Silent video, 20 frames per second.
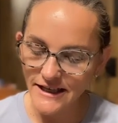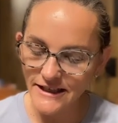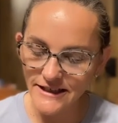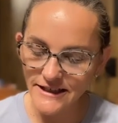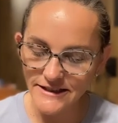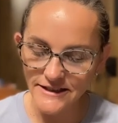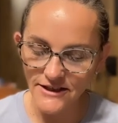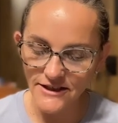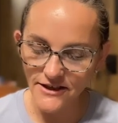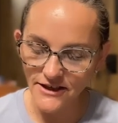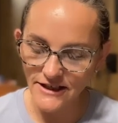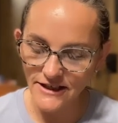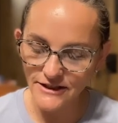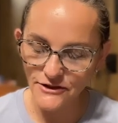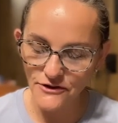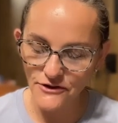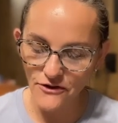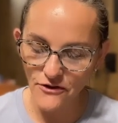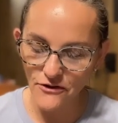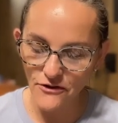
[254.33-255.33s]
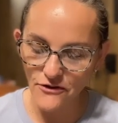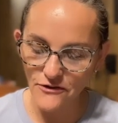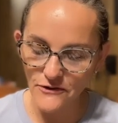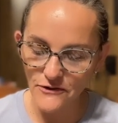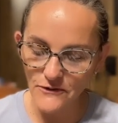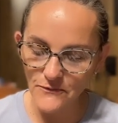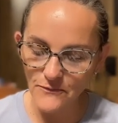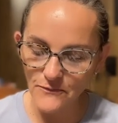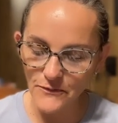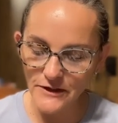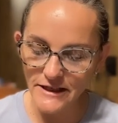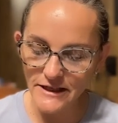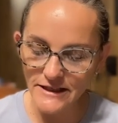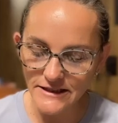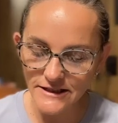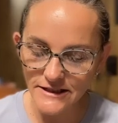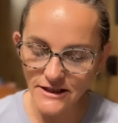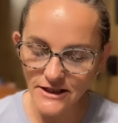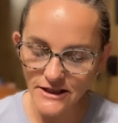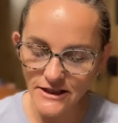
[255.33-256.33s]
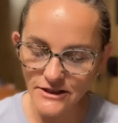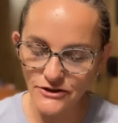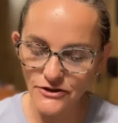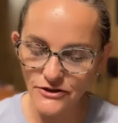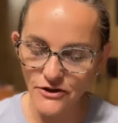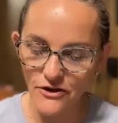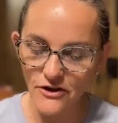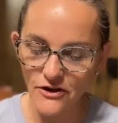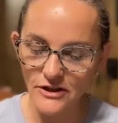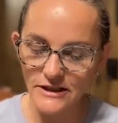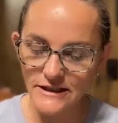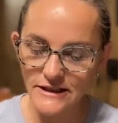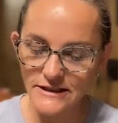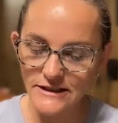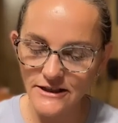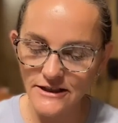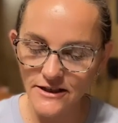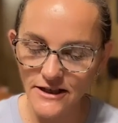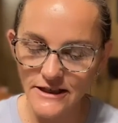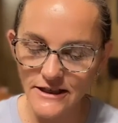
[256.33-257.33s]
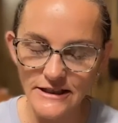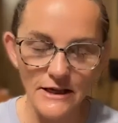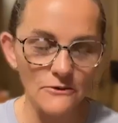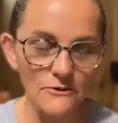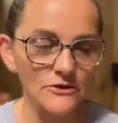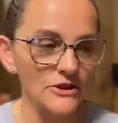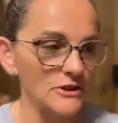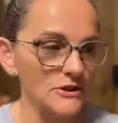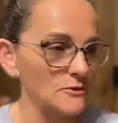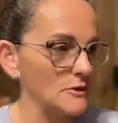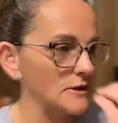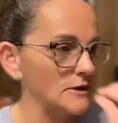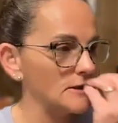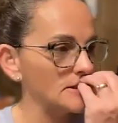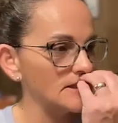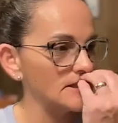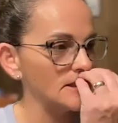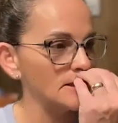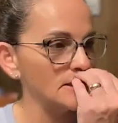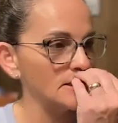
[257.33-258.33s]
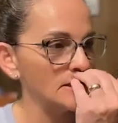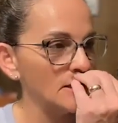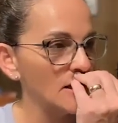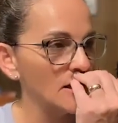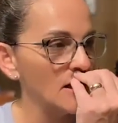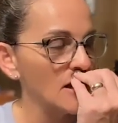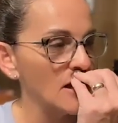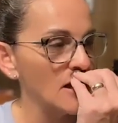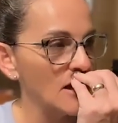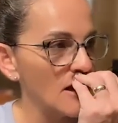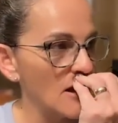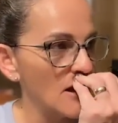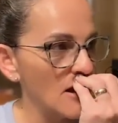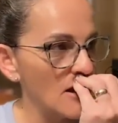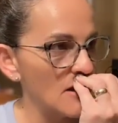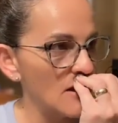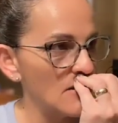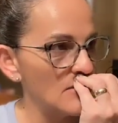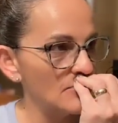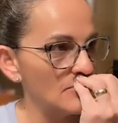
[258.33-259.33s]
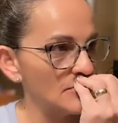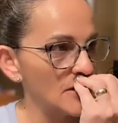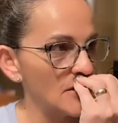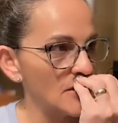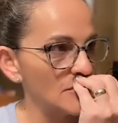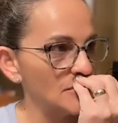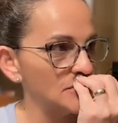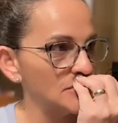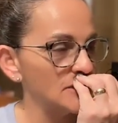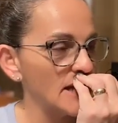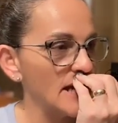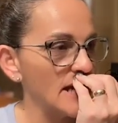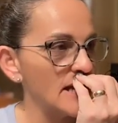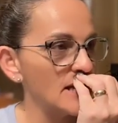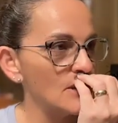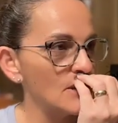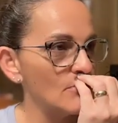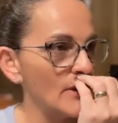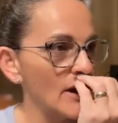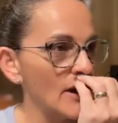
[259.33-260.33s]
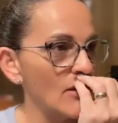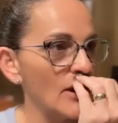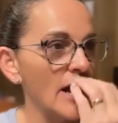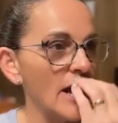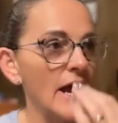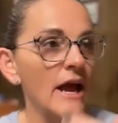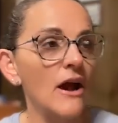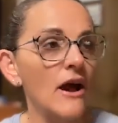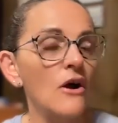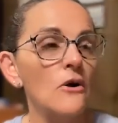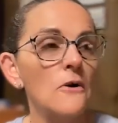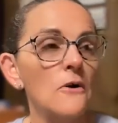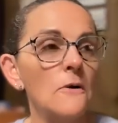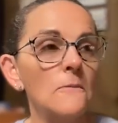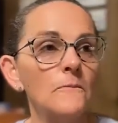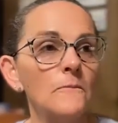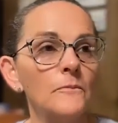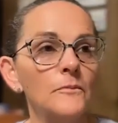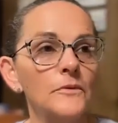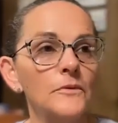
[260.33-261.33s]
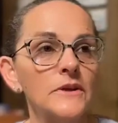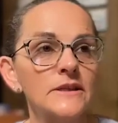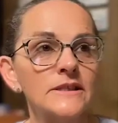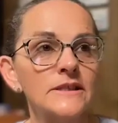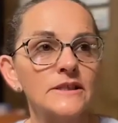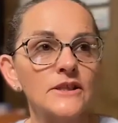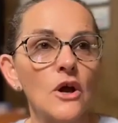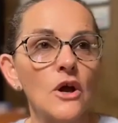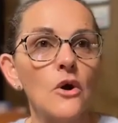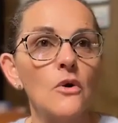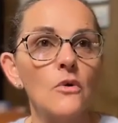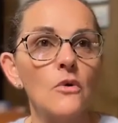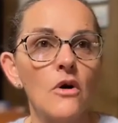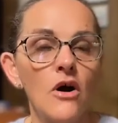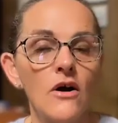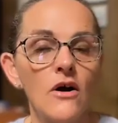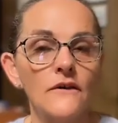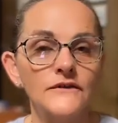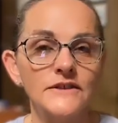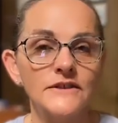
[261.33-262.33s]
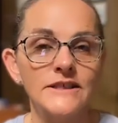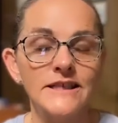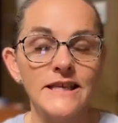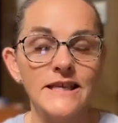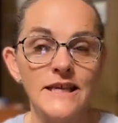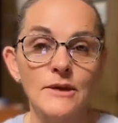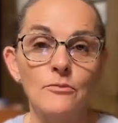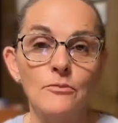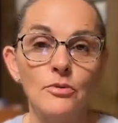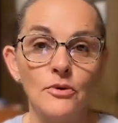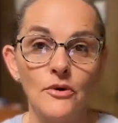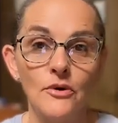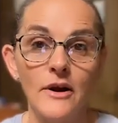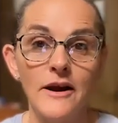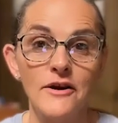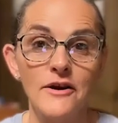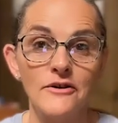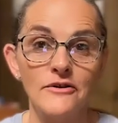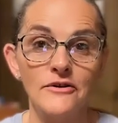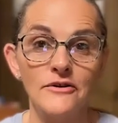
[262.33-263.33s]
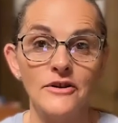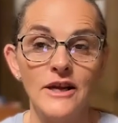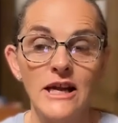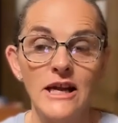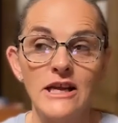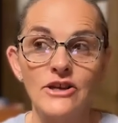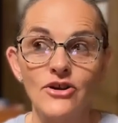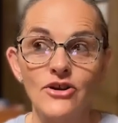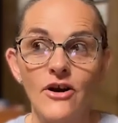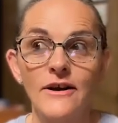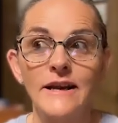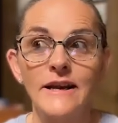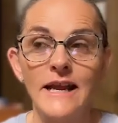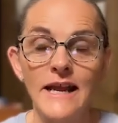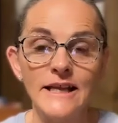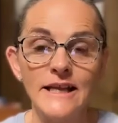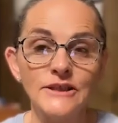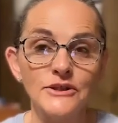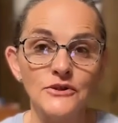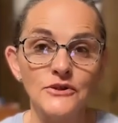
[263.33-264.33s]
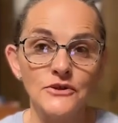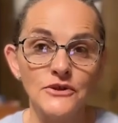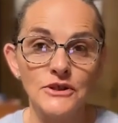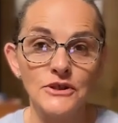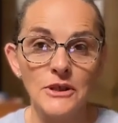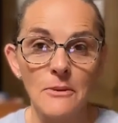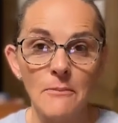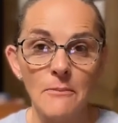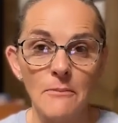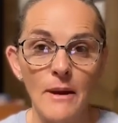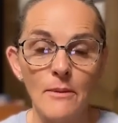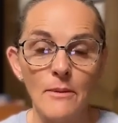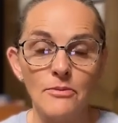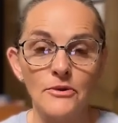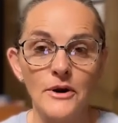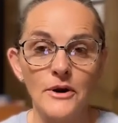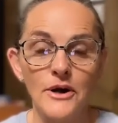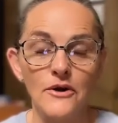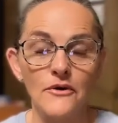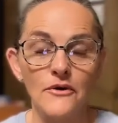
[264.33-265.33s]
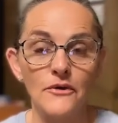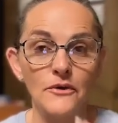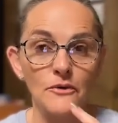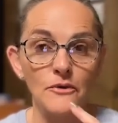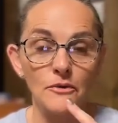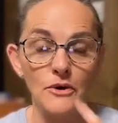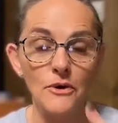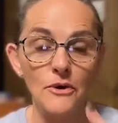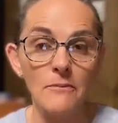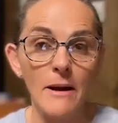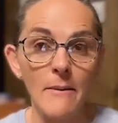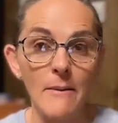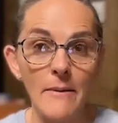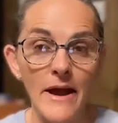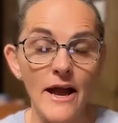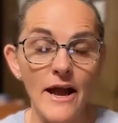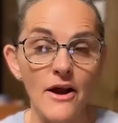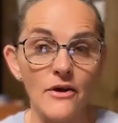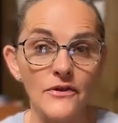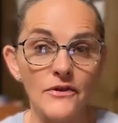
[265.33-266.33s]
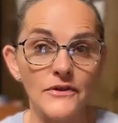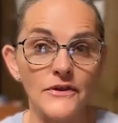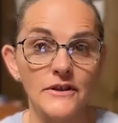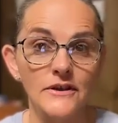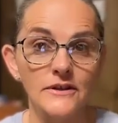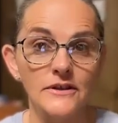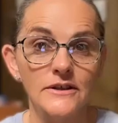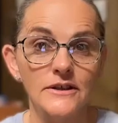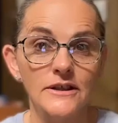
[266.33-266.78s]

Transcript: And it does, y'all. It does, y'all. It does. I was just witnessing um, the other day about how so often in prayer, God answers my prayer through my mouth,